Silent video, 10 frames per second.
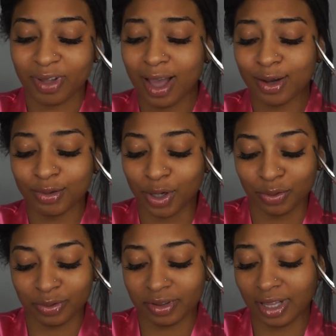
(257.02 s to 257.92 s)
I don't
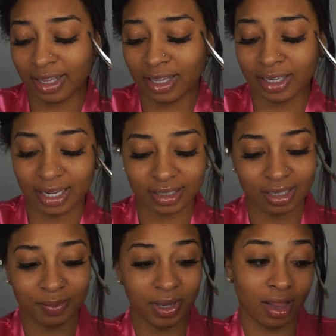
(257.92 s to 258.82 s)
know. I think that's
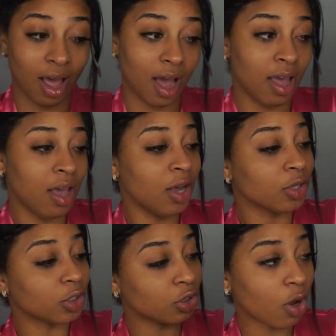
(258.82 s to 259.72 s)
gonna be a lot.
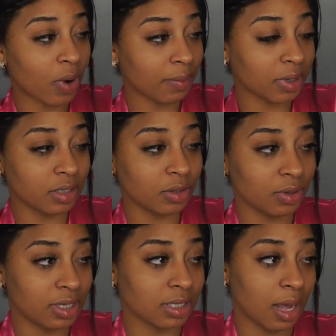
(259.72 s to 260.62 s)
So what I'm gonna do
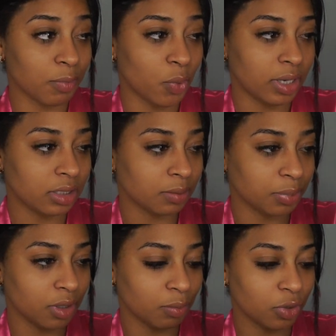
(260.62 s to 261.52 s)
is I'm going to
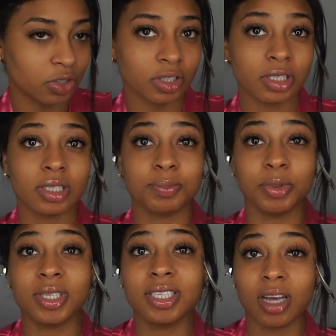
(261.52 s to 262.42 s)
pretty much just
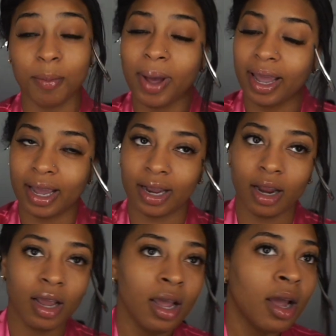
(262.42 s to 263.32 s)
put this on my
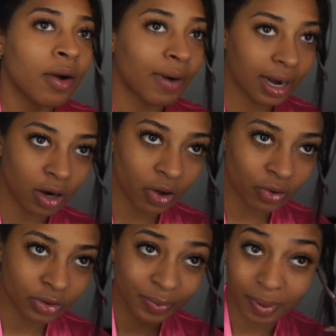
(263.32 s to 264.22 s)
head. Right
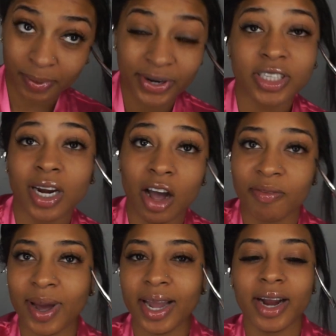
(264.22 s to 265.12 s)
now the preparation of
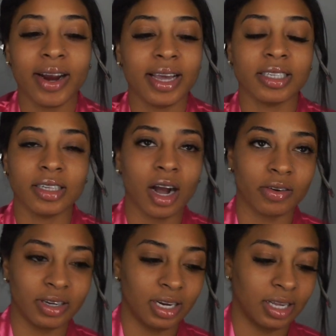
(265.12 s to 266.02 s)
my hair is not
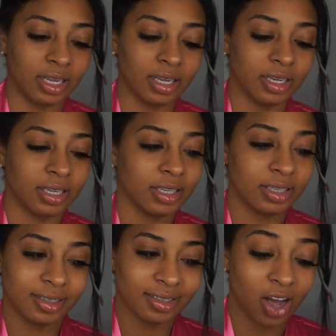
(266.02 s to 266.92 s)
really
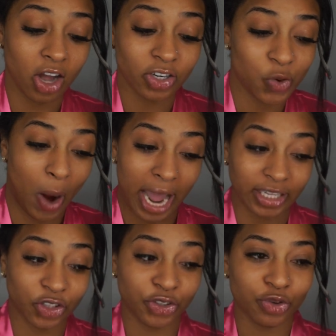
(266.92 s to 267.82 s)
on the
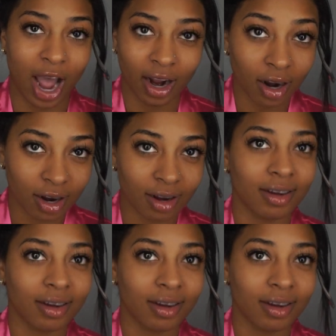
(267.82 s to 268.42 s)
right track,